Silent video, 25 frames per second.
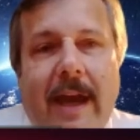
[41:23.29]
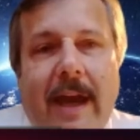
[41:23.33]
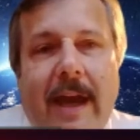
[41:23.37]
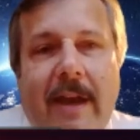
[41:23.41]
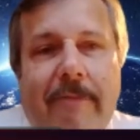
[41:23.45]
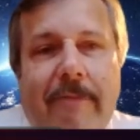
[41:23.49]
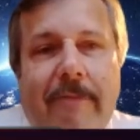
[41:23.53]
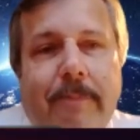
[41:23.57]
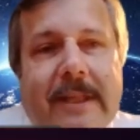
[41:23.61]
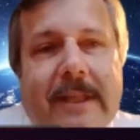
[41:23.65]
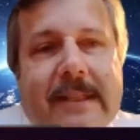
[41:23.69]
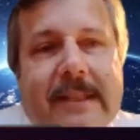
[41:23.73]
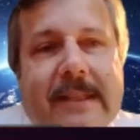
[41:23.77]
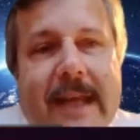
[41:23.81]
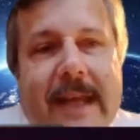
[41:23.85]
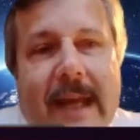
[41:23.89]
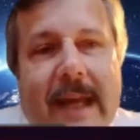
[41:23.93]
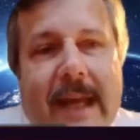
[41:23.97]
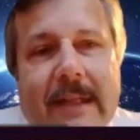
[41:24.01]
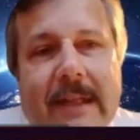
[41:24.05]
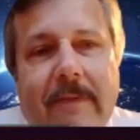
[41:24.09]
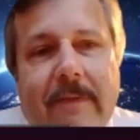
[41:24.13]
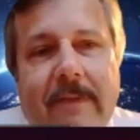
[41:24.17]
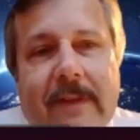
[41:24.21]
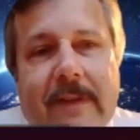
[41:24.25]
have
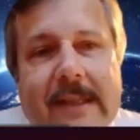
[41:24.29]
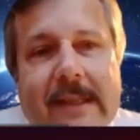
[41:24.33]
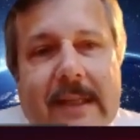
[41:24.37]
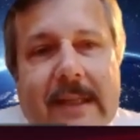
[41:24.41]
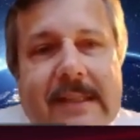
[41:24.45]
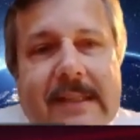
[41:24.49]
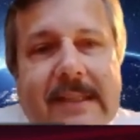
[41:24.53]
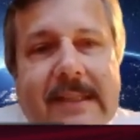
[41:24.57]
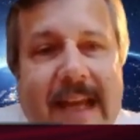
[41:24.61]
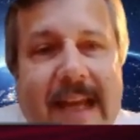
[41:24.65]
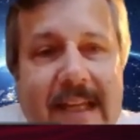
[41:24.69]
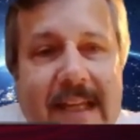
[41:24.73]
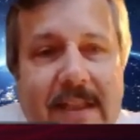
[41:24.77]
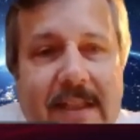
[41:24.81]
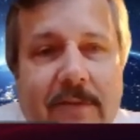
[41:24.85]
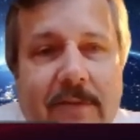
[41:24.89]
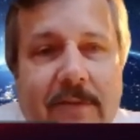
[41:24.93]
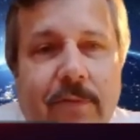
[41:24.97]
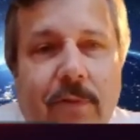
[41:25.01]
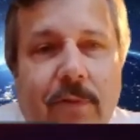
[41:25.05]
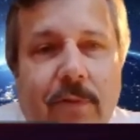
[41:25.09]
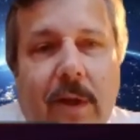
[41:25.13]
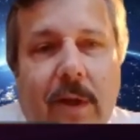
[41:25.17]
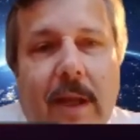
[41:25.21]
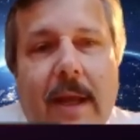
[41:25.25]
presented the
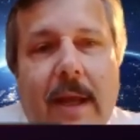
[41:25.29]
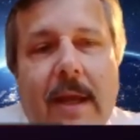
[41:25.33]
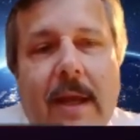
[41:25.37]
successful